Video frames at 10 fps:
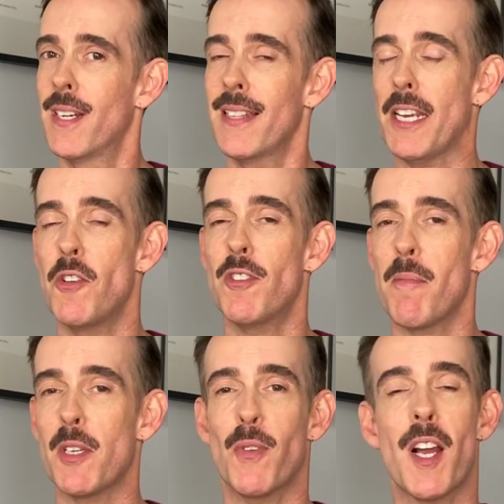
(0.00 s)
Thank you so
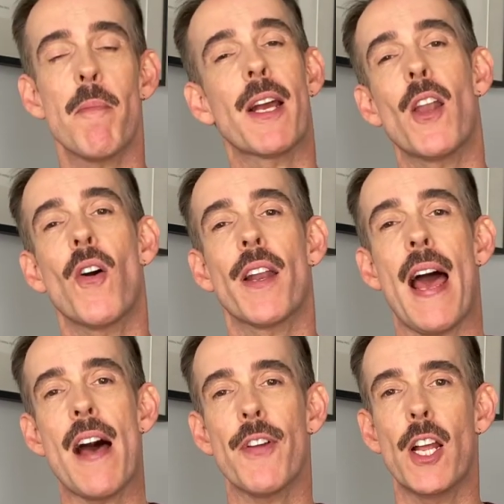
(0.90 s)
much for coming along and
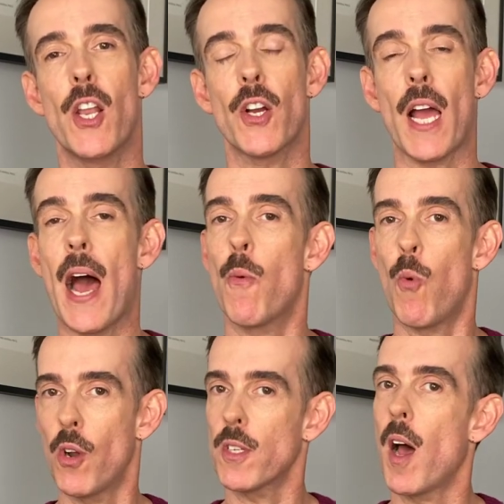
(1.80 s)
having a look at
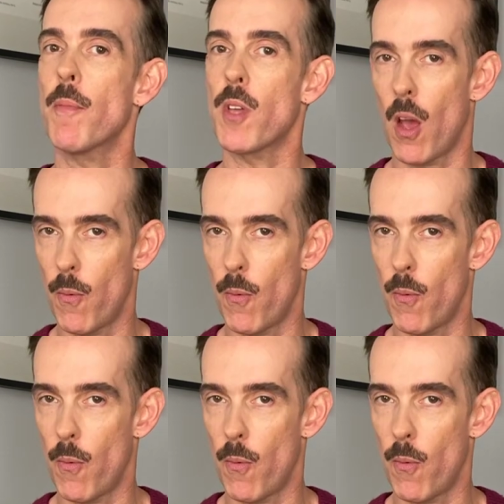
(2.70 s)
what I'm